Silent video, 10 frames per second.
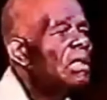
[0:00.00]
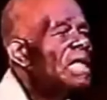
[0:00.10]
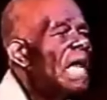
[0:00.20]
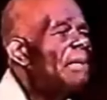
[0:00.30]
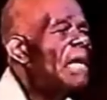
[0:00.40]

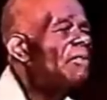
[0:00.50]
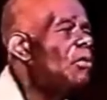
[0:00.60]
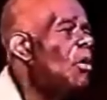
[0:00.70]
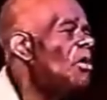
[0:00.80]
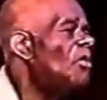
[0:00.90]
Damn it, if
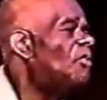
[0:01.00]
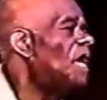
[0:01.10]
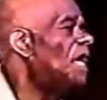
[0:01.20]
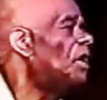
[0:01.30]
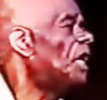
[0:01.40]
you want a
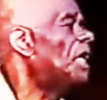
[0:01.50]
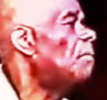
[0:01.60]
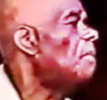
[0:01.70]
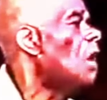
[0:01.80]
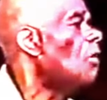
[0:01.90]
friend, look in
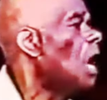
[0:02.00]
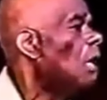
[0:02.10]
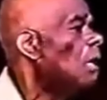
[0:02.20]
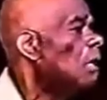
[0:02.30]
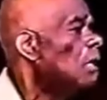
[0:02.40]
the
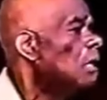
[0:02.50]
mirror.